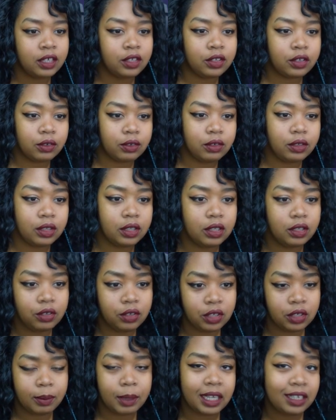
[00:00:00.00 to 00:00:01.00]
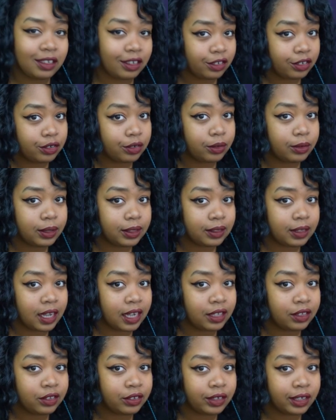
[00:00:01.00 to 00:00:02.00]
so you need to pay attention to who has the
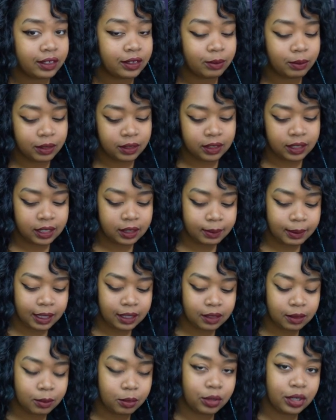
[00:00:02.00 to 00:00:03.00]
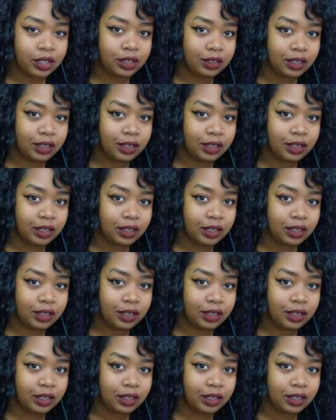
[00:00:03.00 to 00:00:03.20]
highest stress, and once it gets past the point,